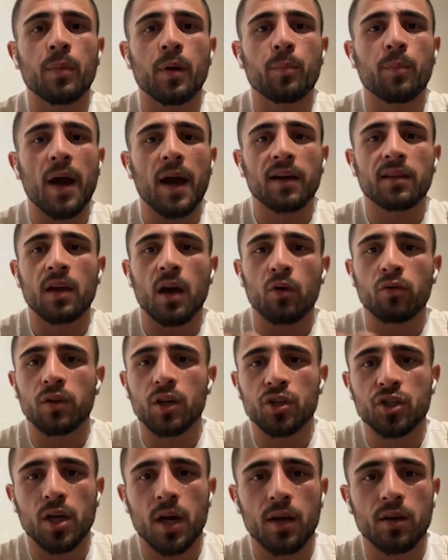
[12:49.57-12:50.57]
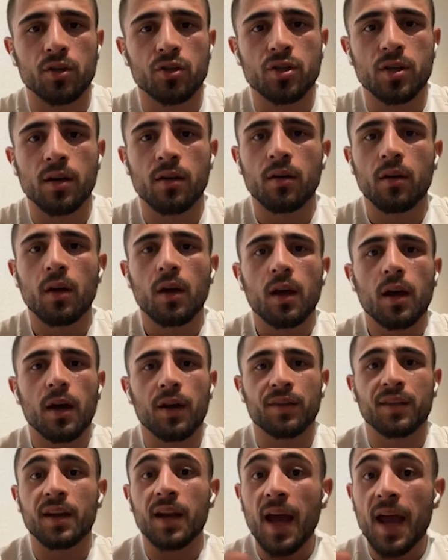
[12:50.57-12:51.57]
back down the challenge. Yeah?
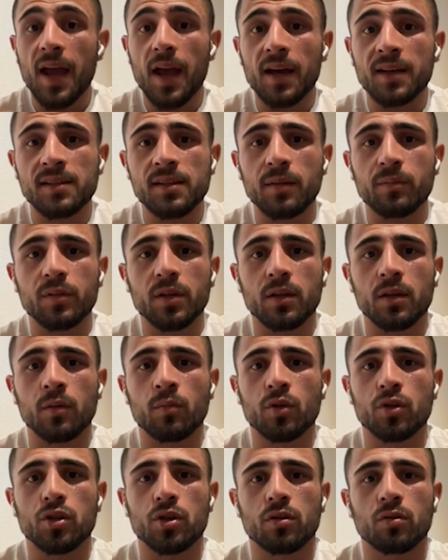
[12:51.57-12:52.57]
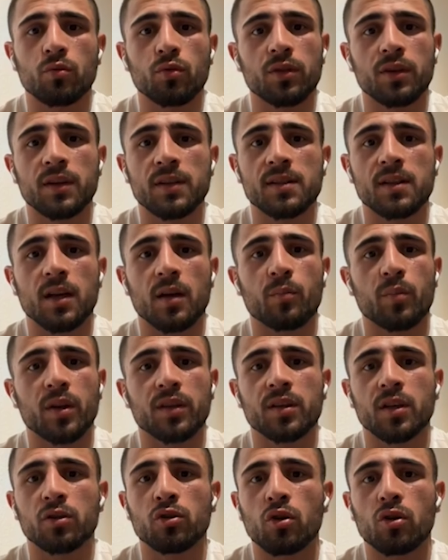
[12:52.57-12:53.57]
And then I accepted. Imagine with this leg,
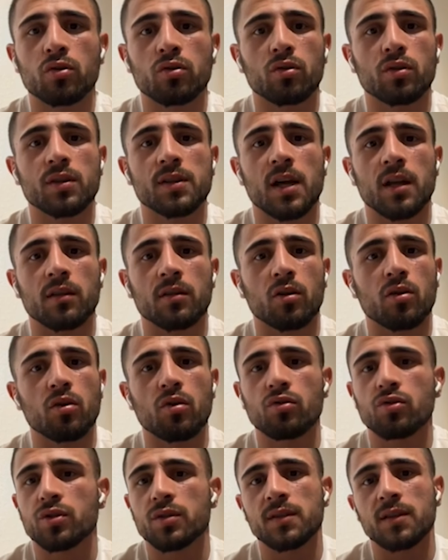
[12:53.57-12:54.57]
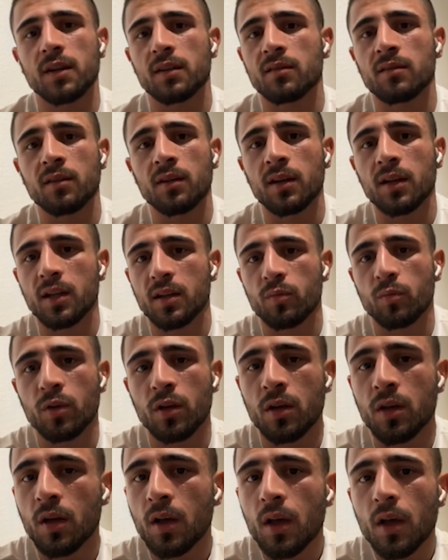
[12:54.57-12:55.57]
but the doctors and the coaches they didn't let
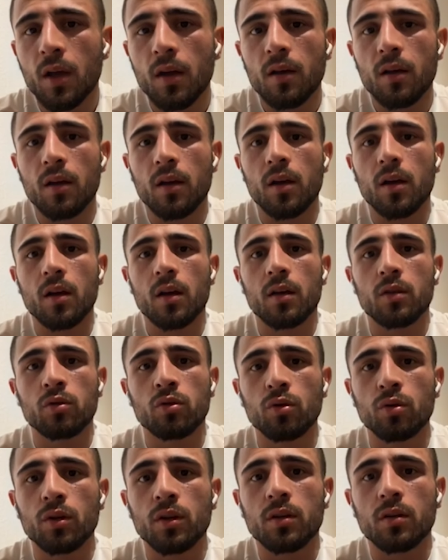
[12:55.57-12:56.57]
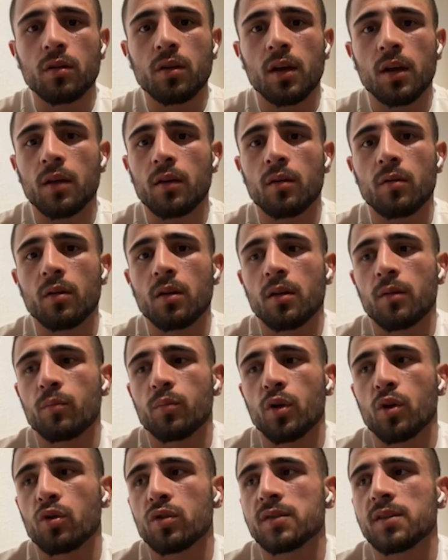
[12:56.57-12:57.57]
me do it
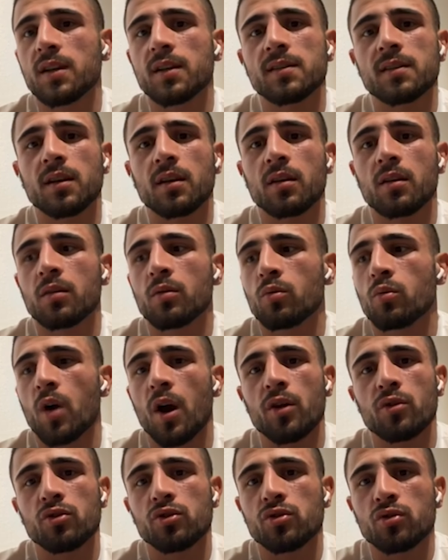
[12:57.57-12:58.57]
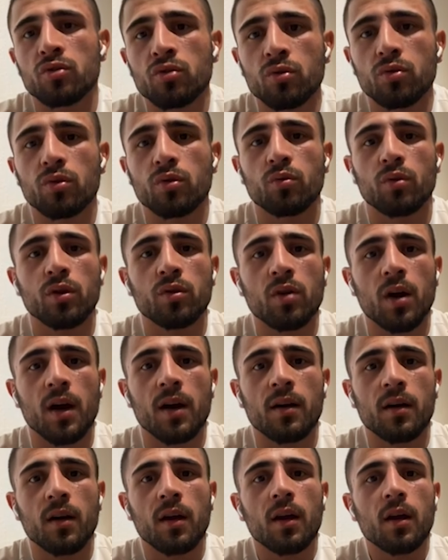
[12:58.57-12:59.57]
because they say why you should do it when
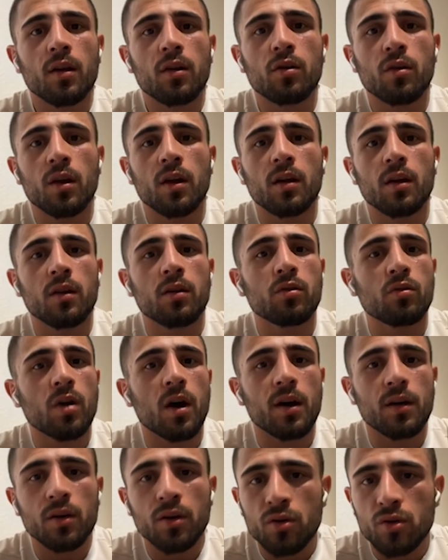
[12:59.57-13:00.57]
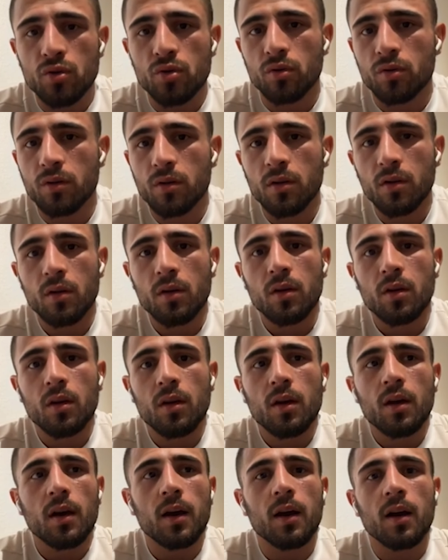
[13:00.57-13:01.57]
you are injured.
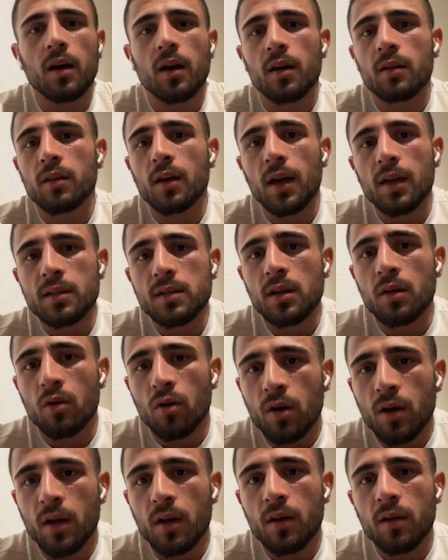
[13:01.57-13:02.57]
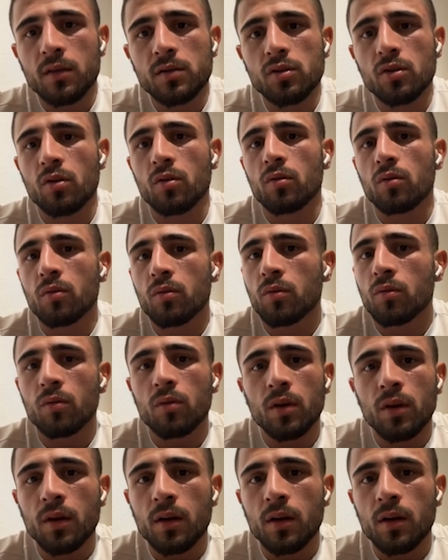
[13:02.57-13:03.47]
And I say okay. So